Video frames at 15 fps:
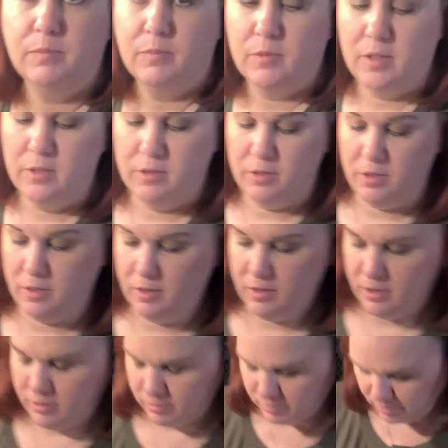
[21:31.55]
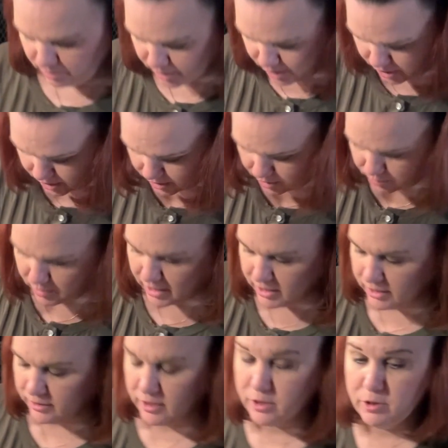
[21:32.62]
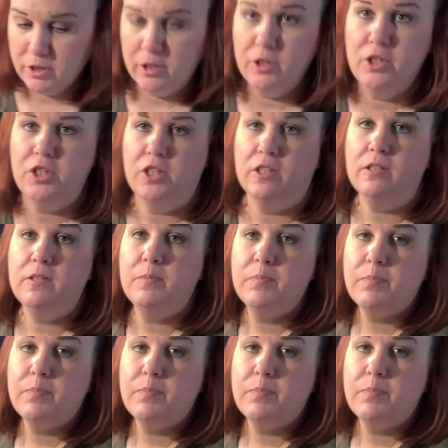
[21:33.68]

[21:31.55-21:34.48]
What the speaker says: because, you know, green chili's wet and then you touch cheese.